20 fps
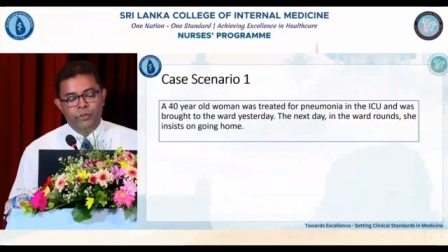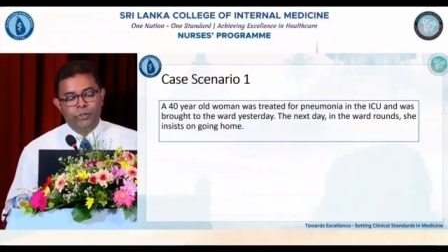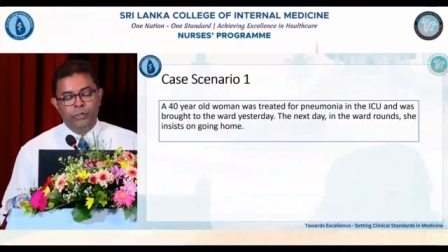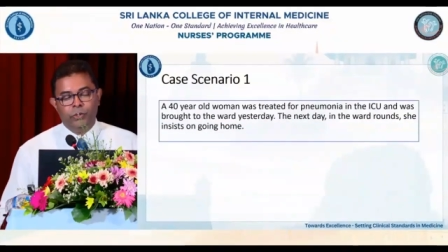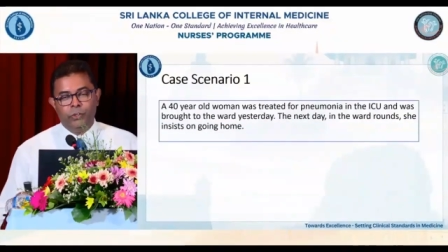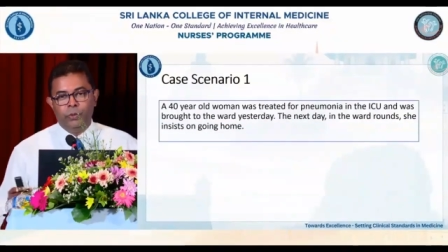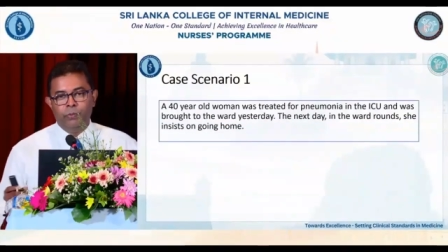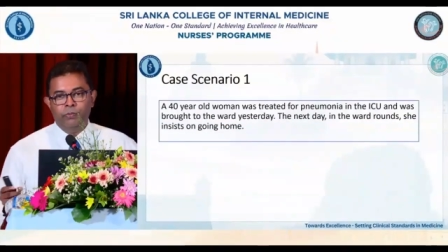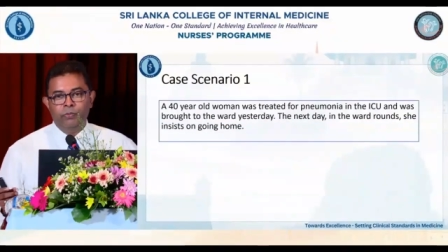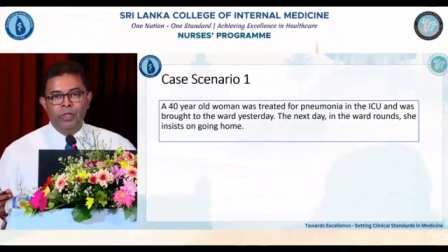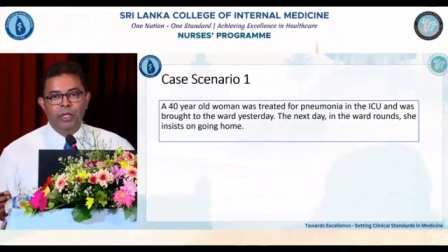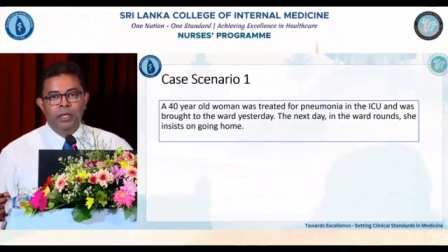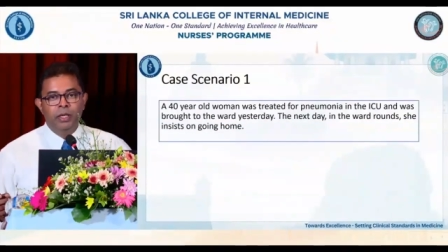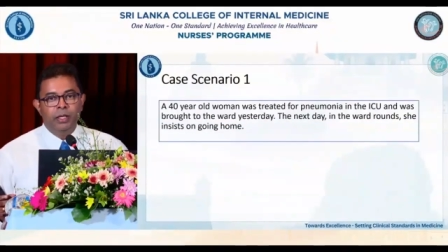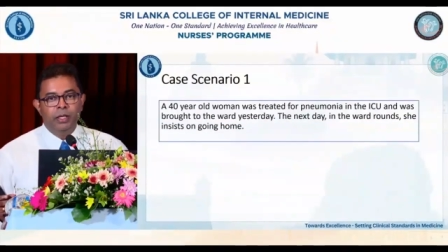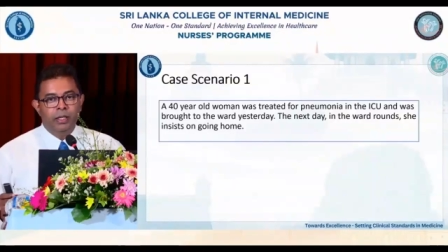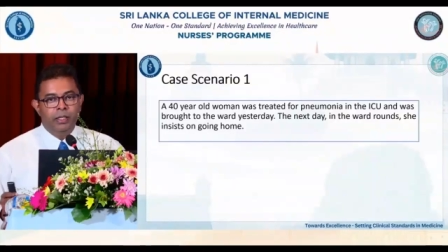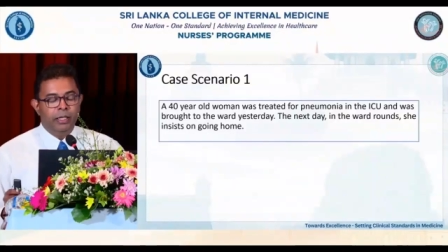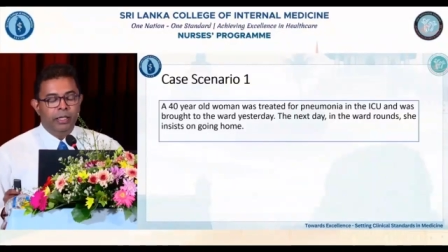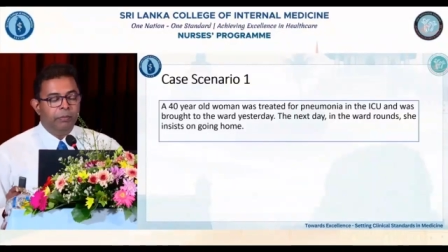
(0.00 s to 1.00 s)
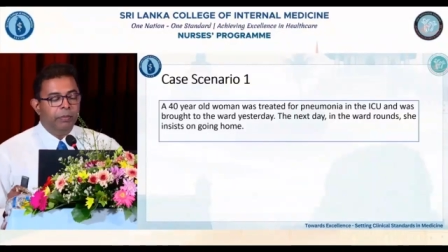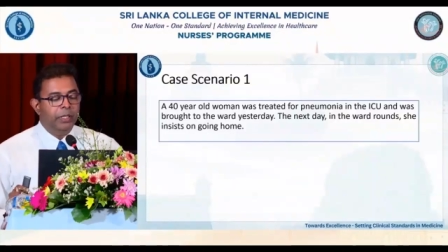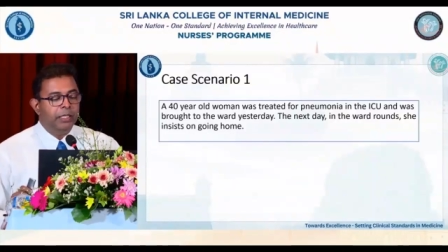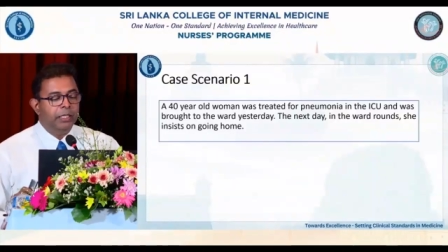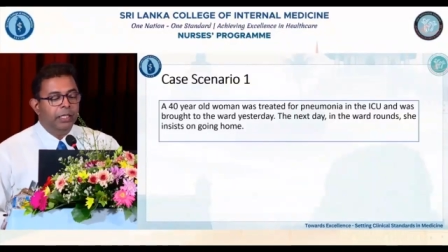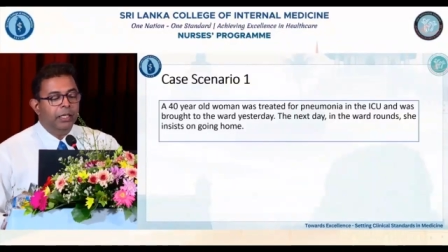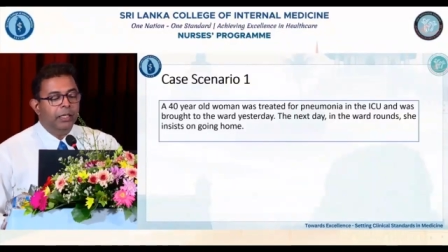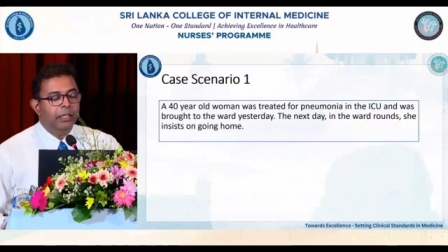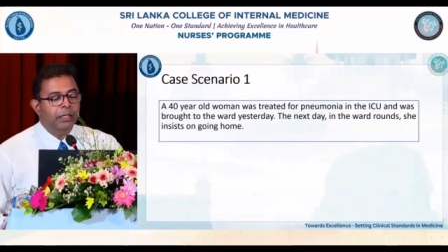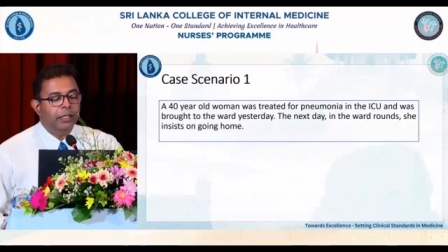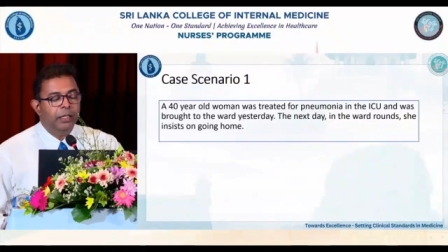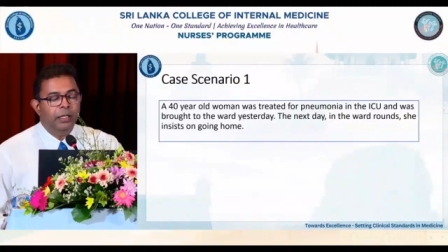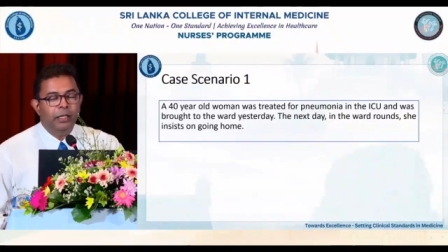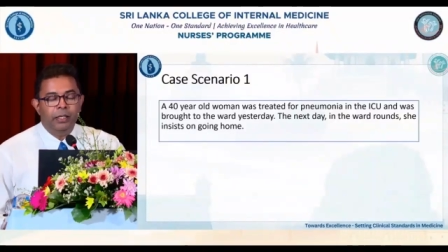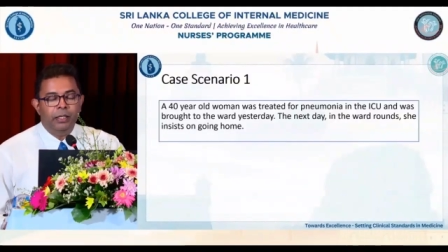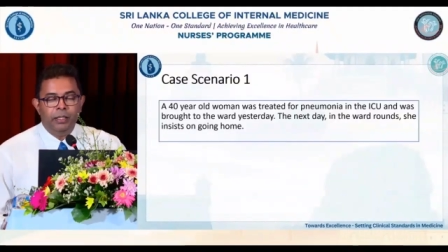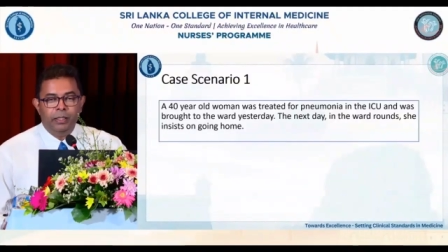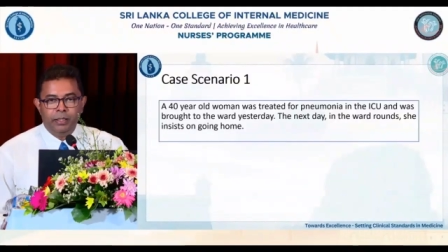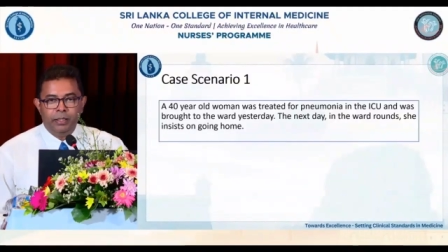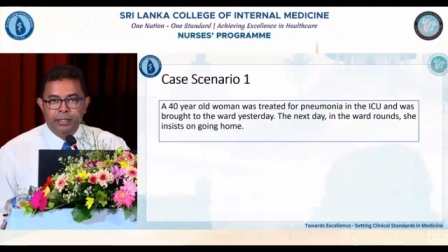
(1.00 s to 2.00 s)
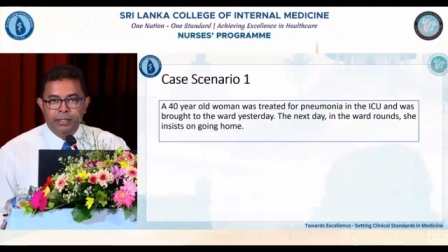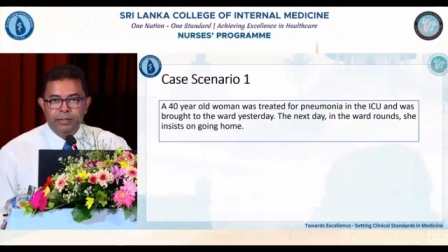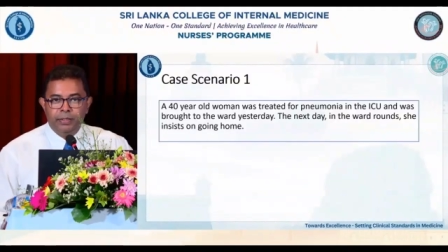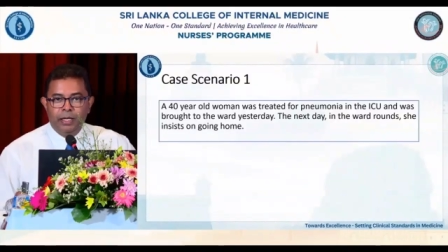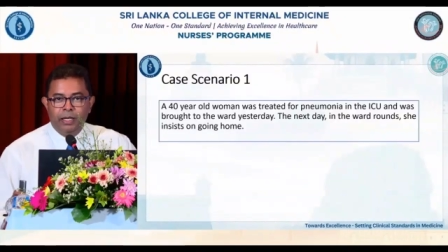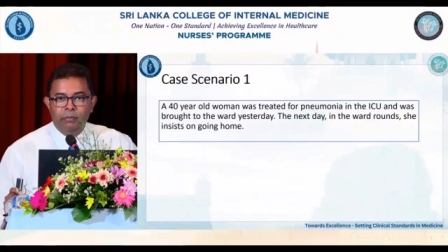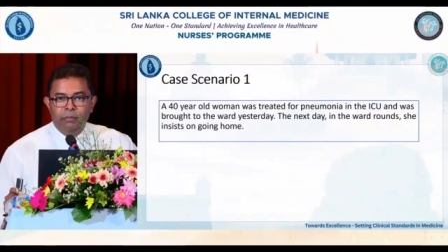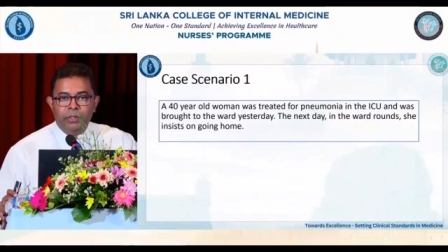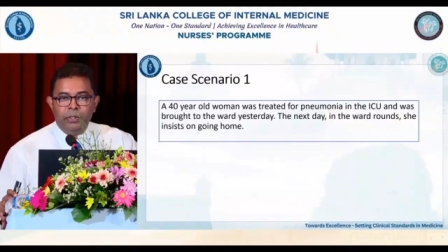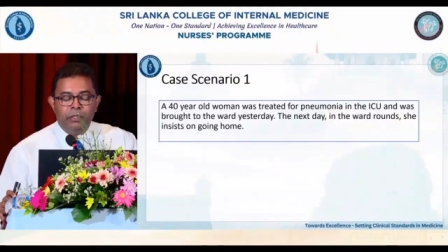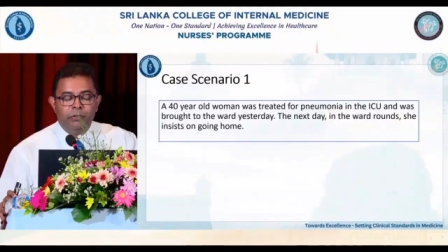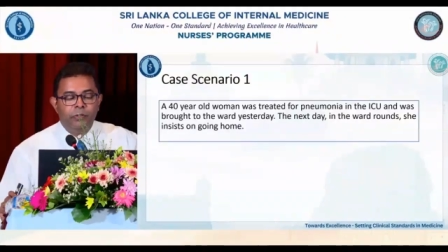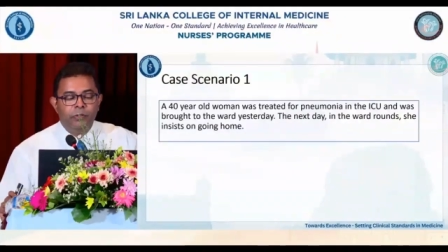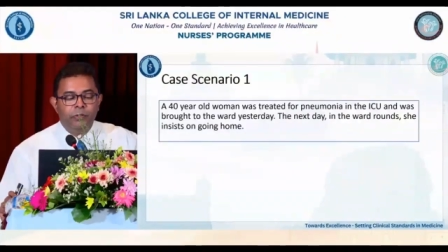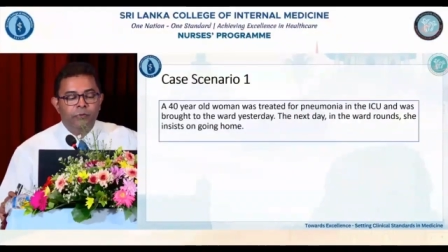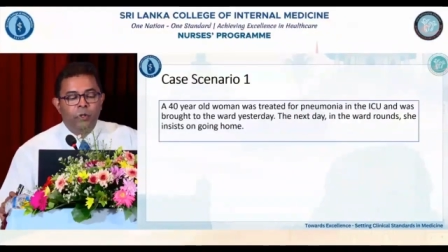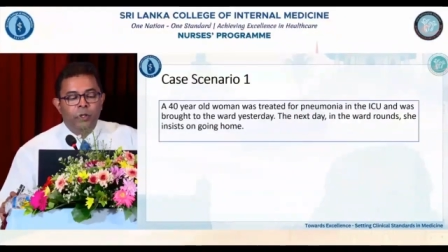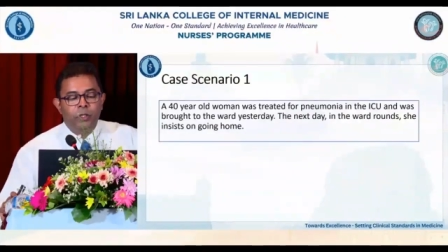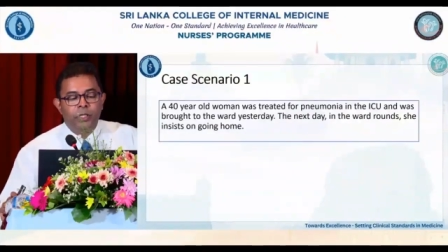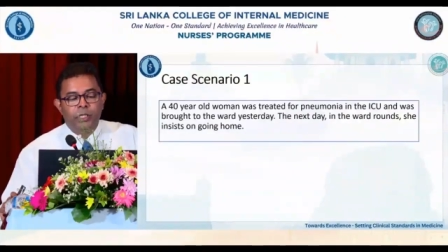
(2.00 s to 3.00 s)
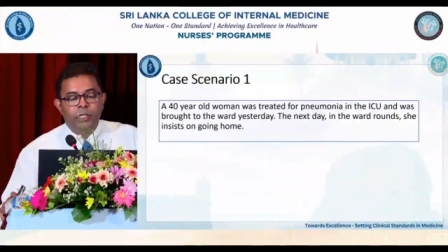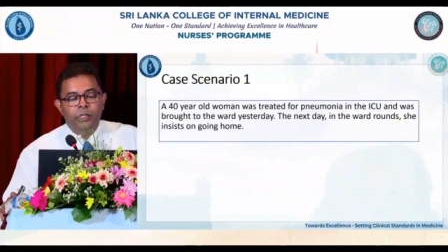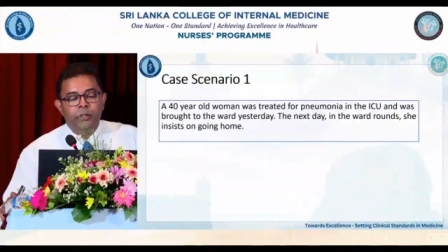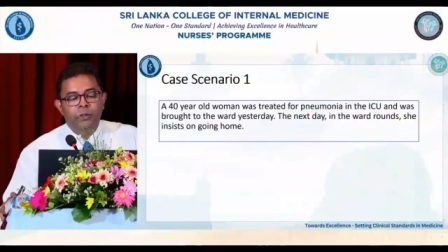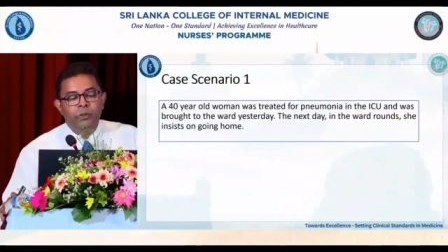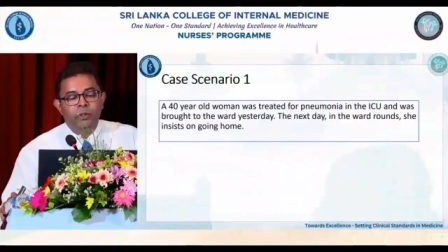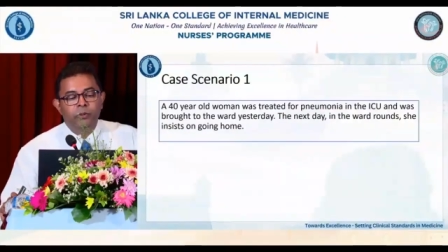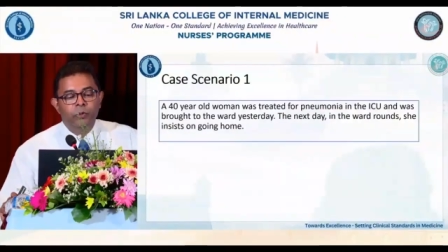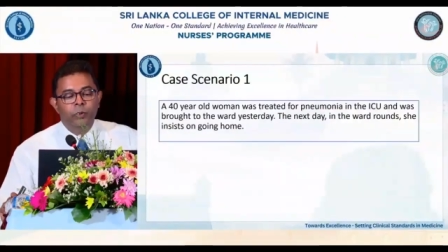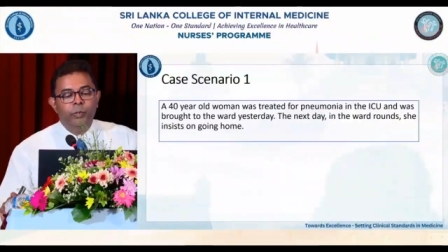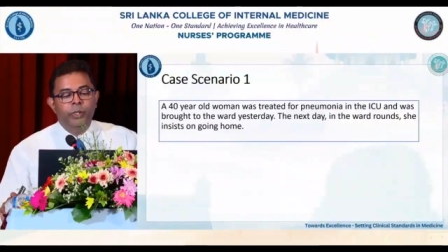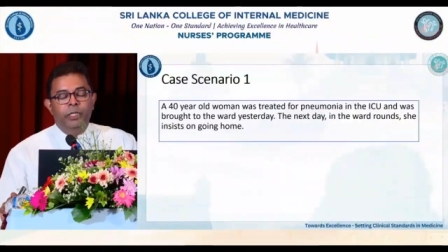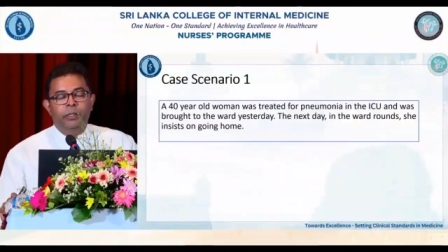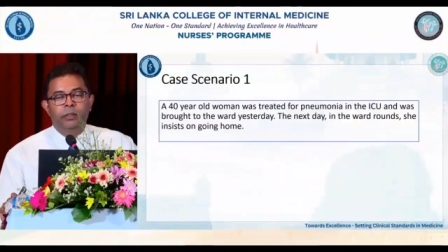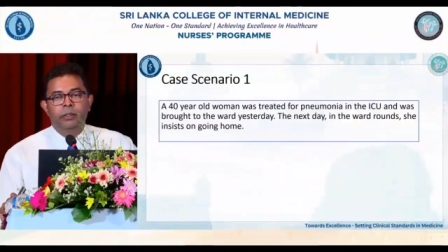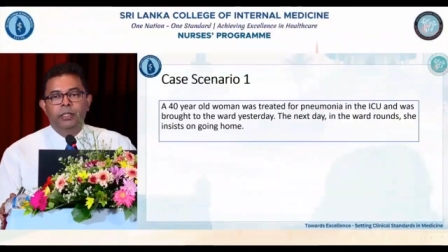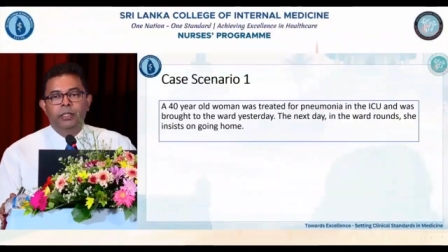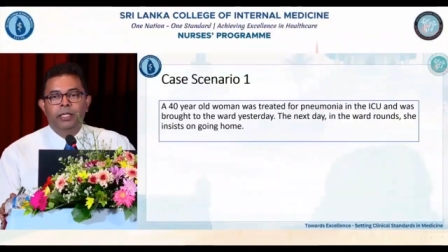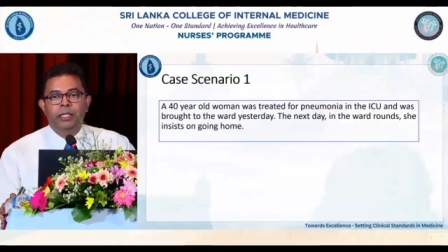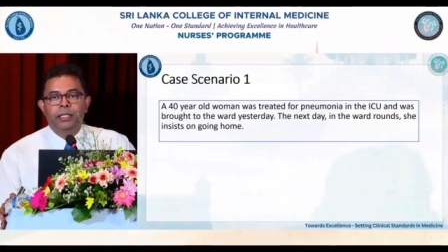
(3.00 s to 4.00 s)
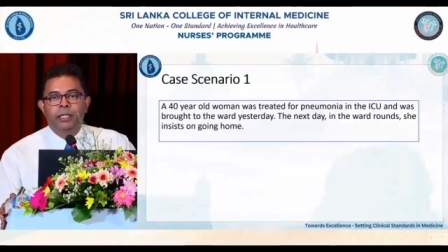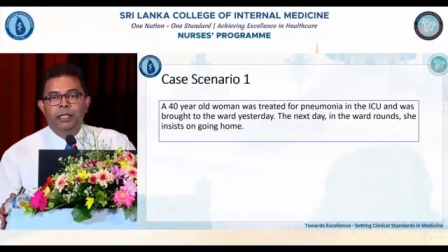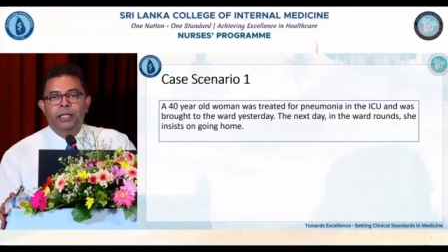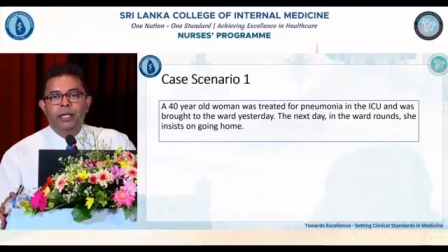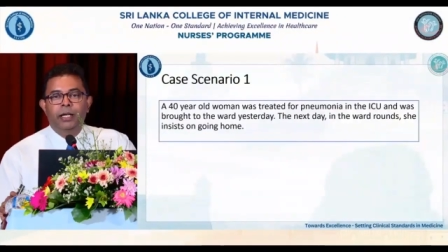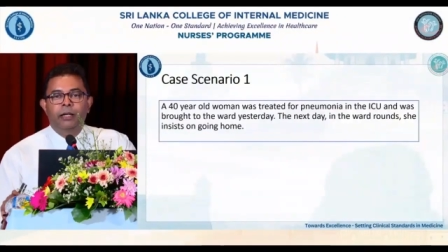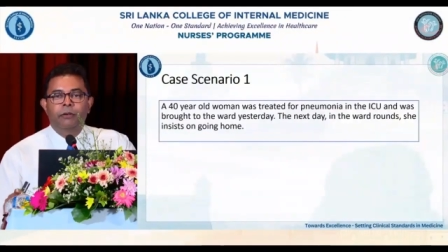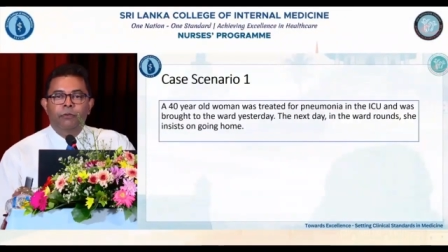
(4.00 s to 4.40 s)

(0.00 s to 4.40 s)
So let me take an example of a 40-year-old woman treated